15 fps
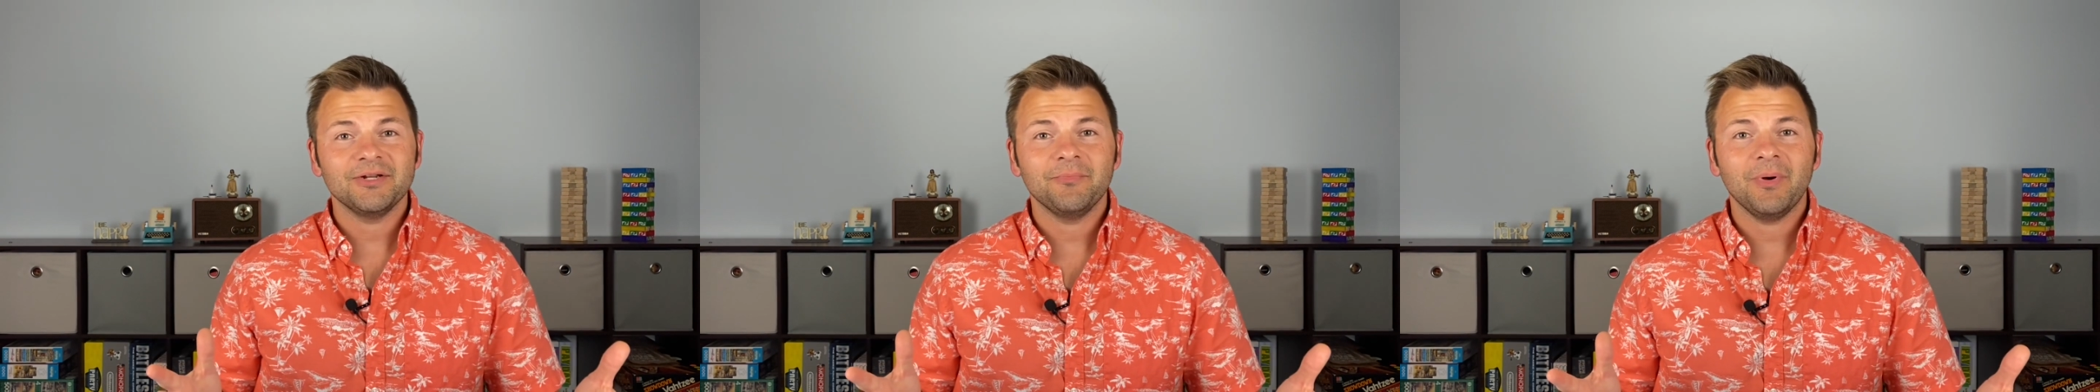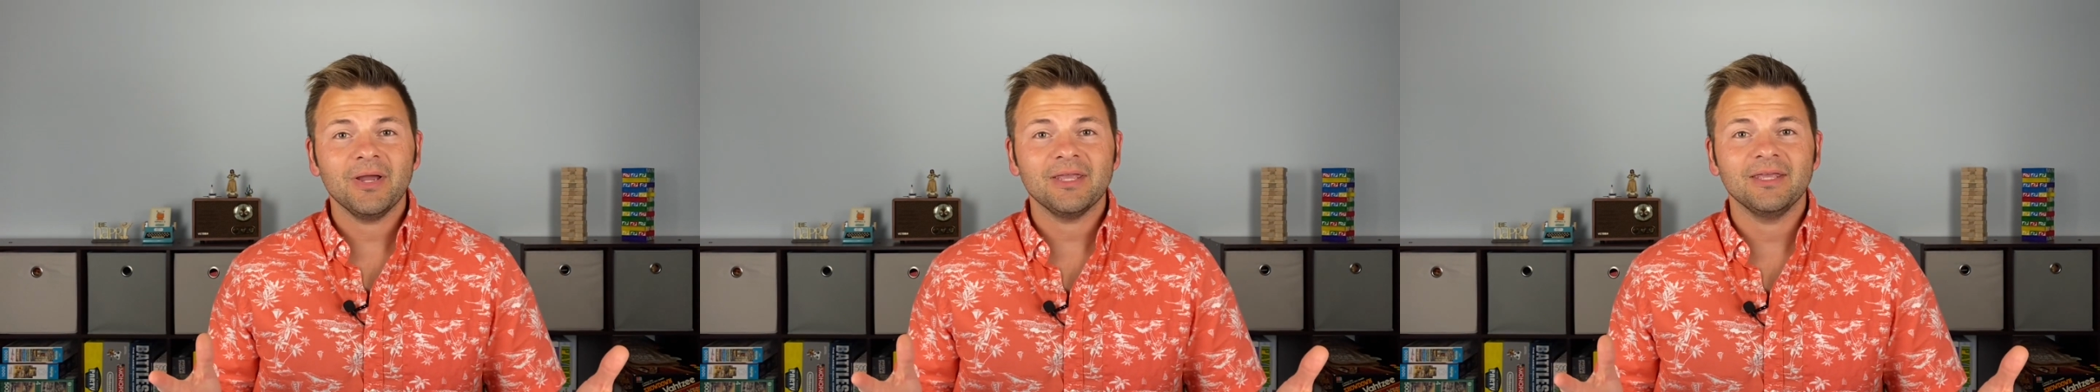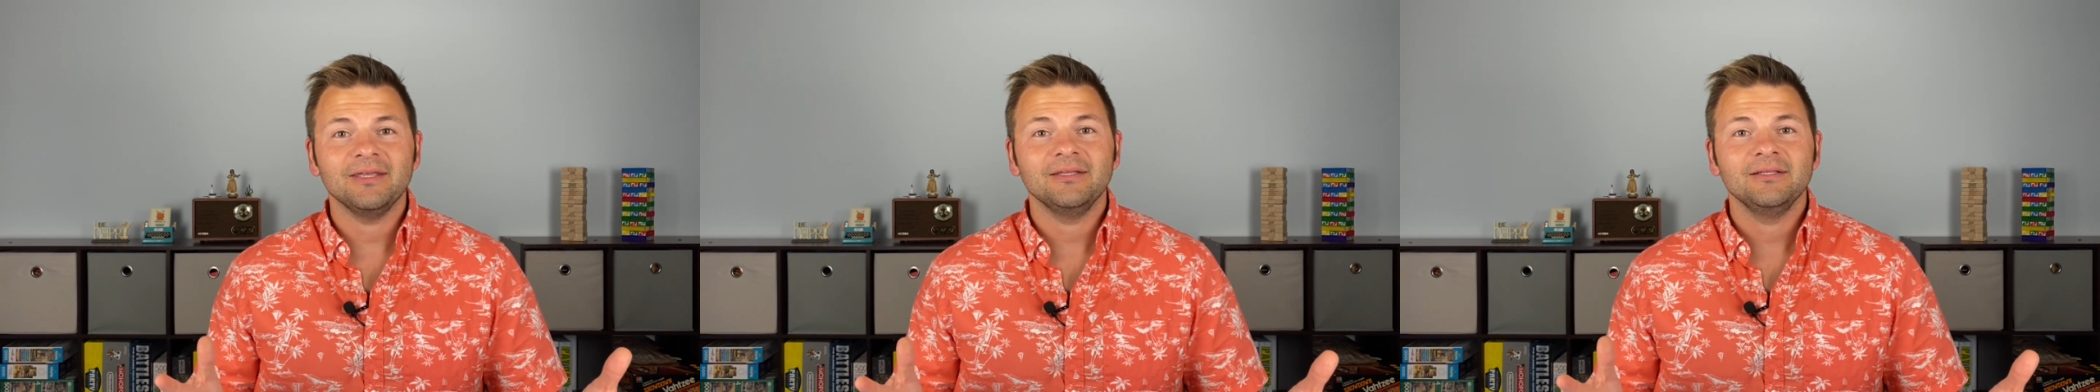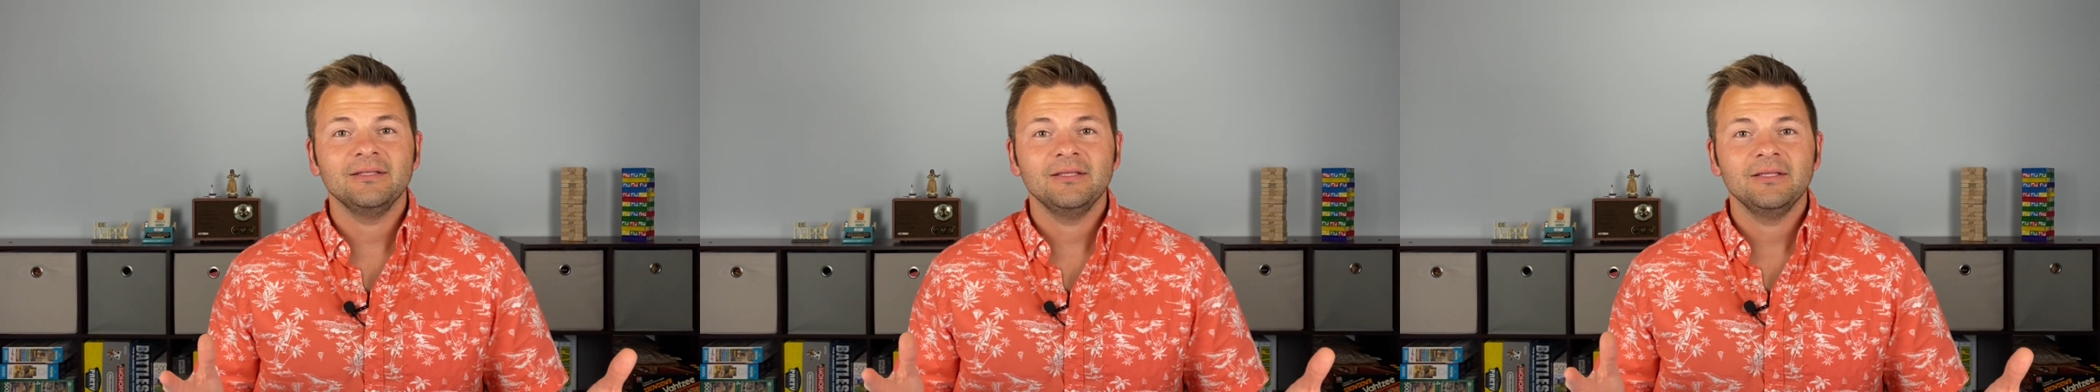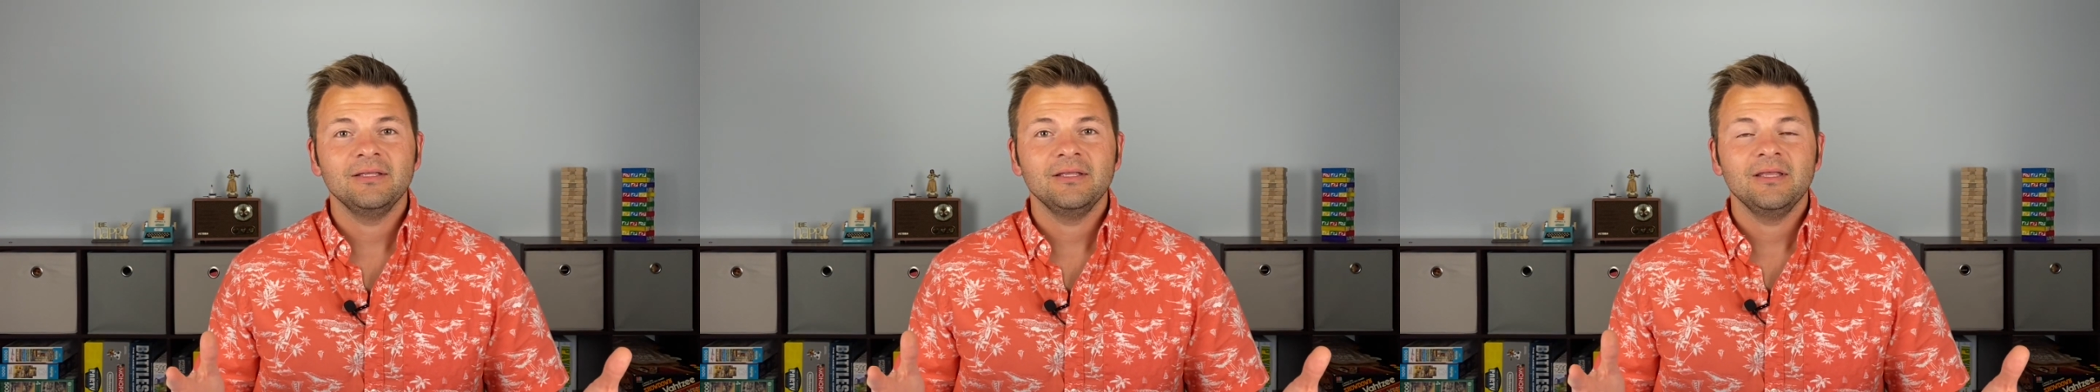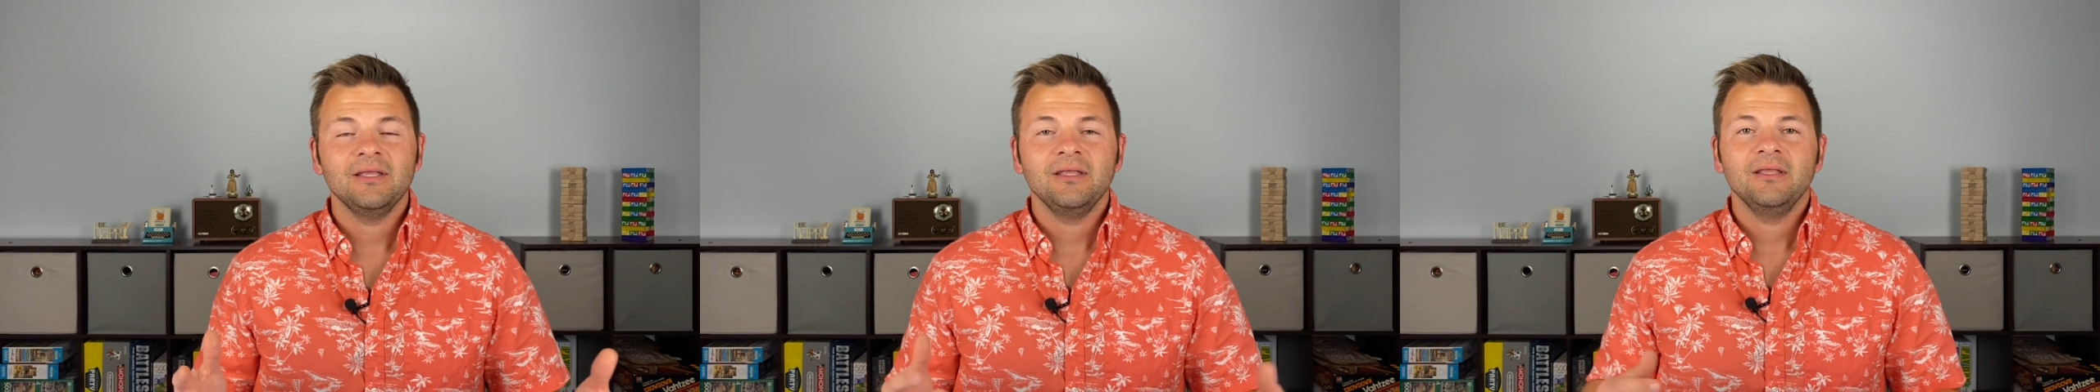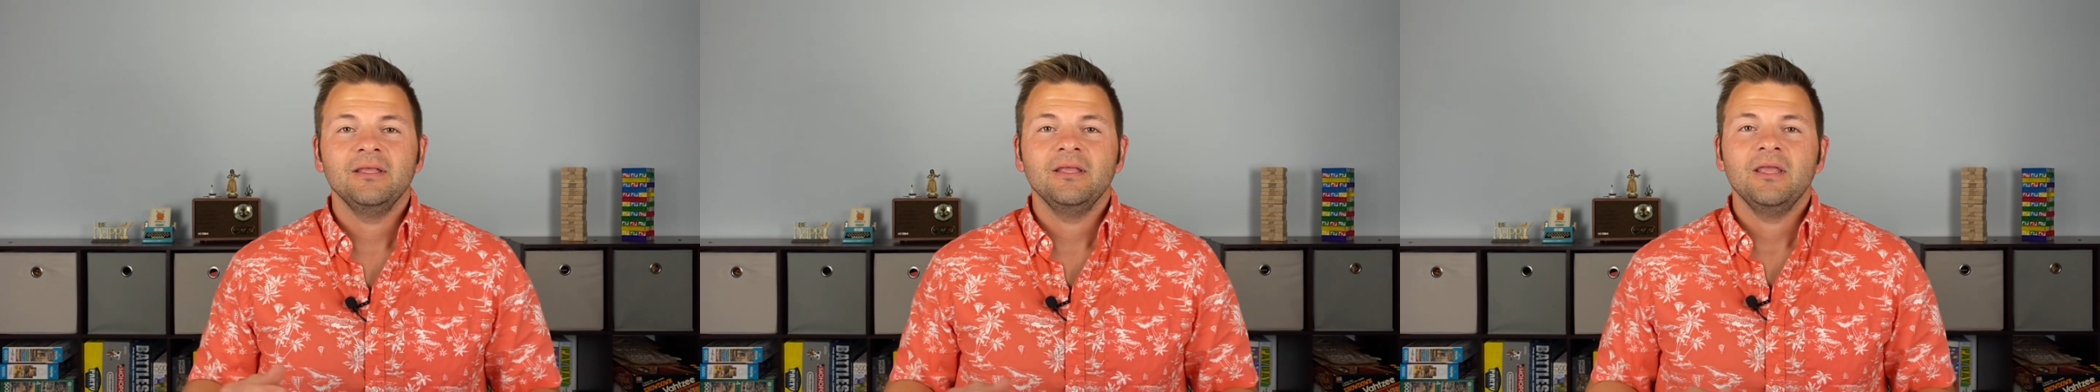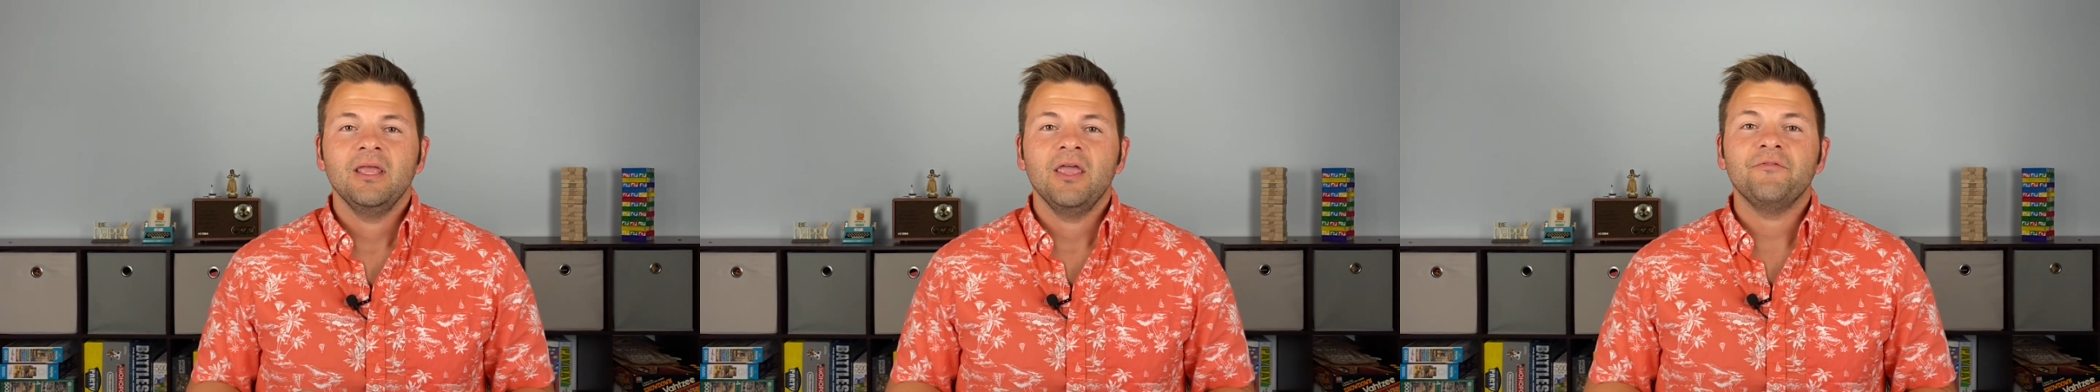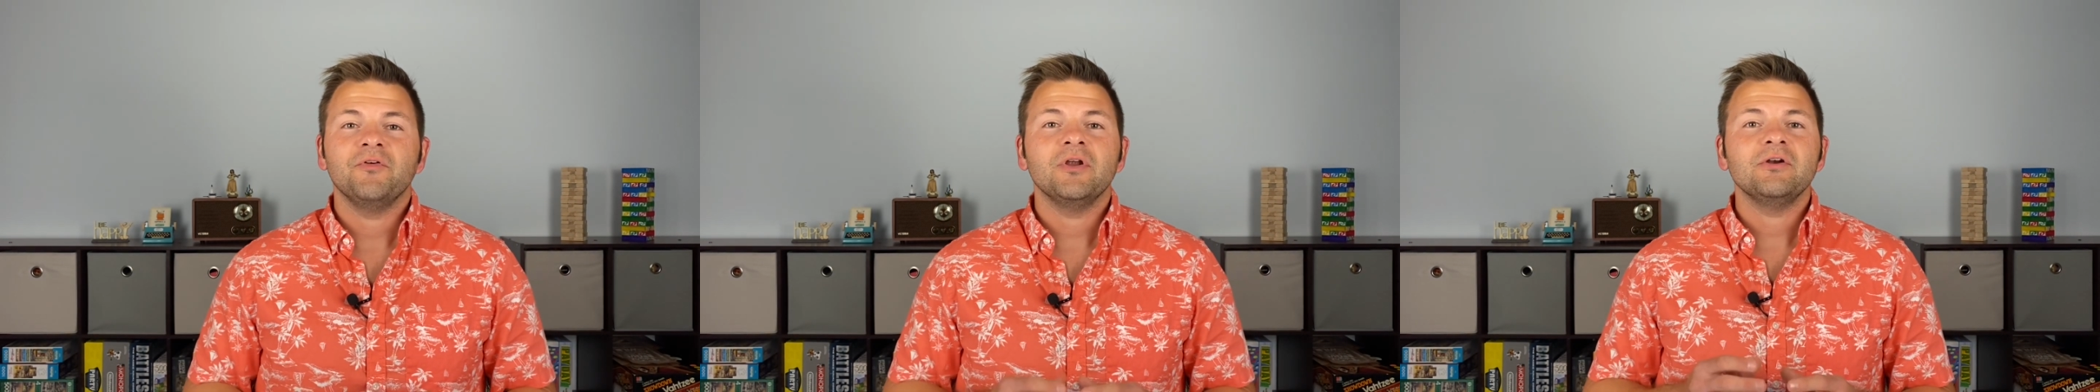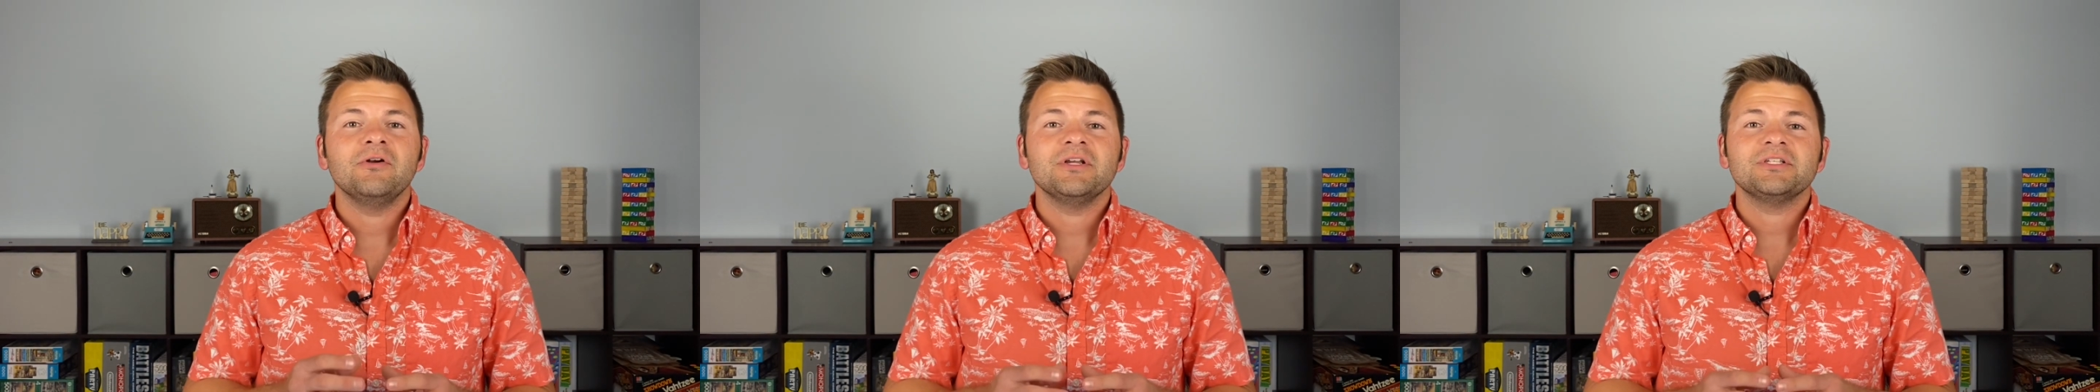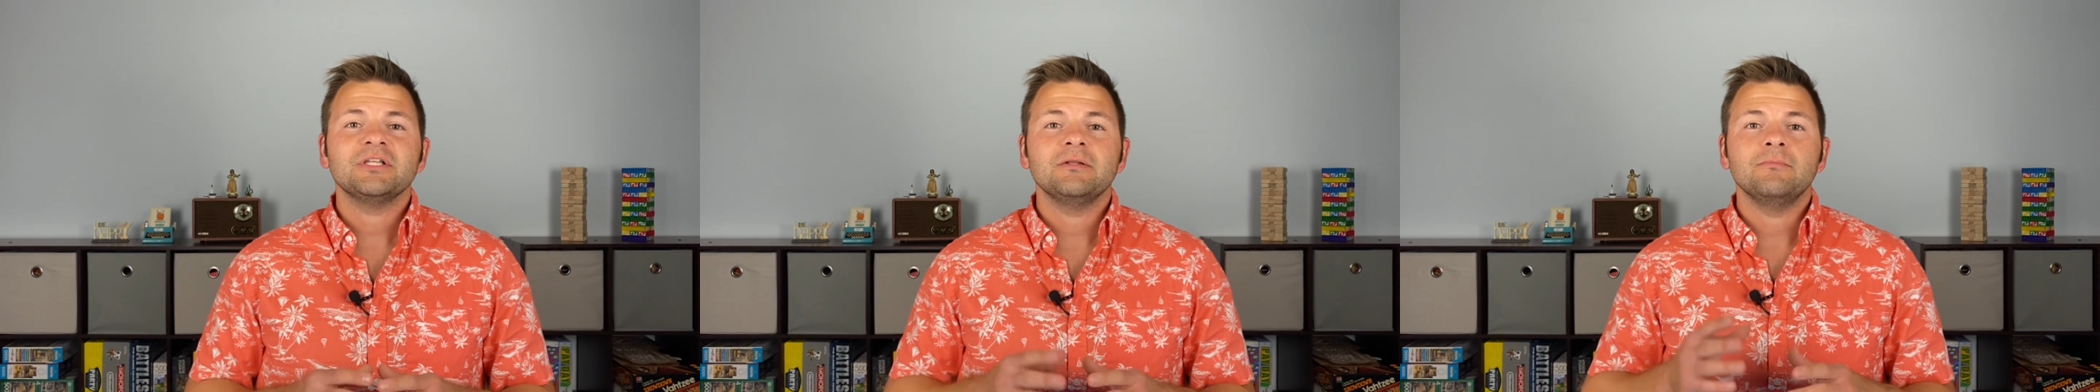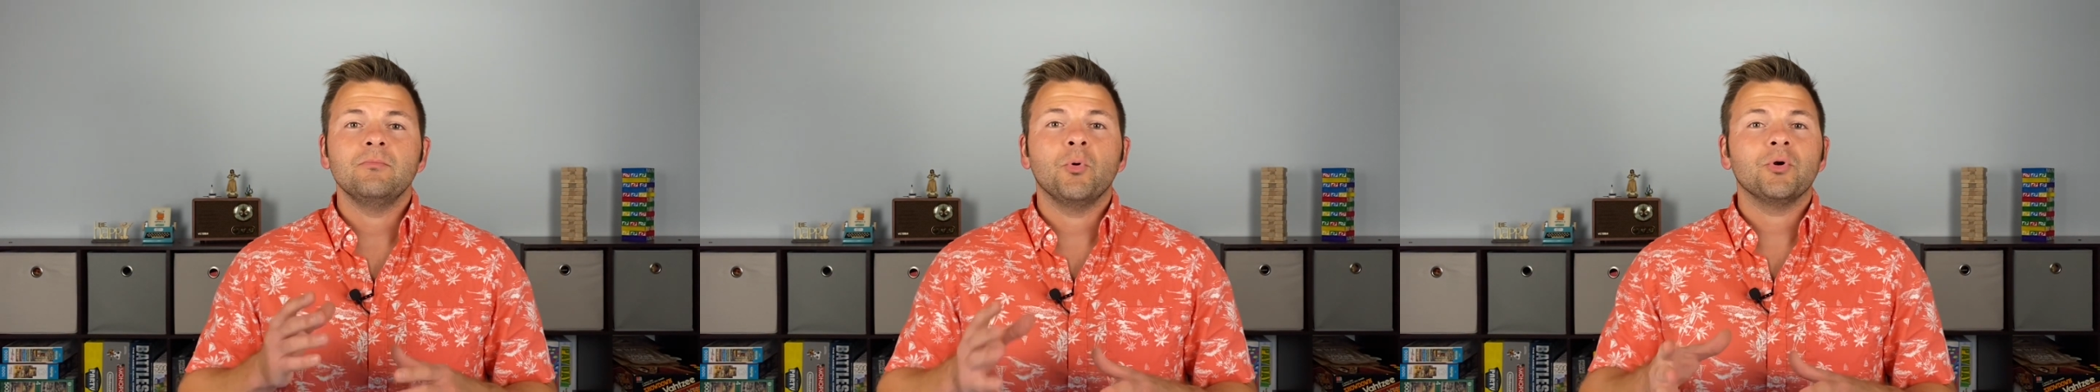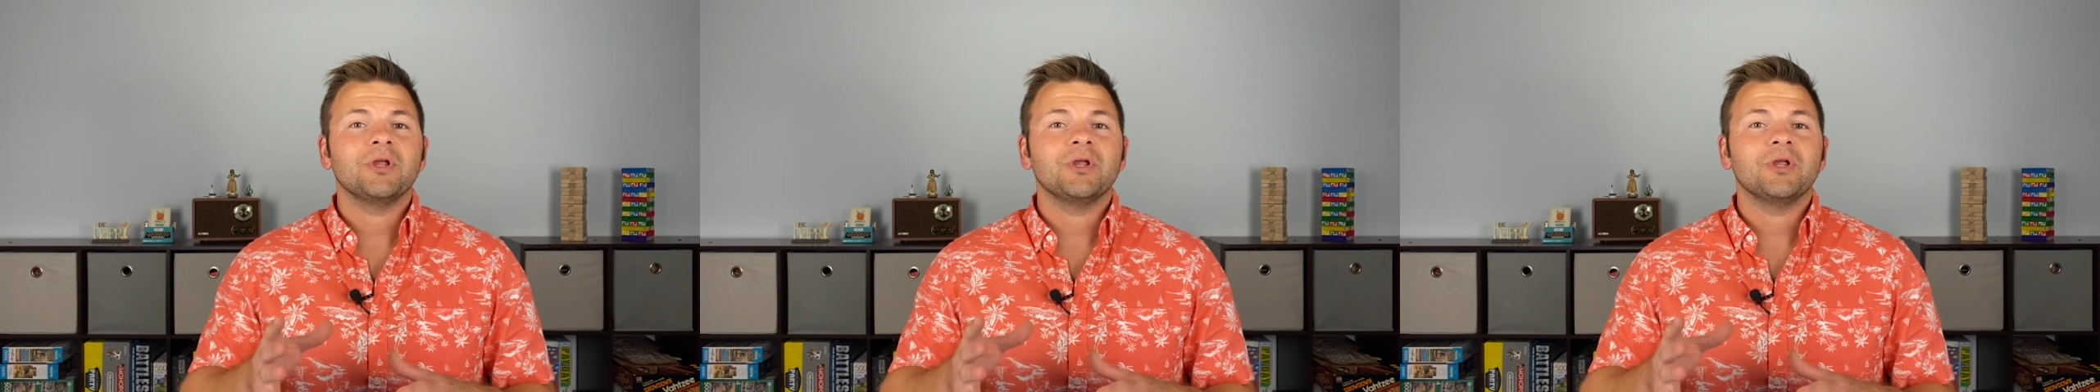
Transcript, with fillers: Bucket. If you're interested in more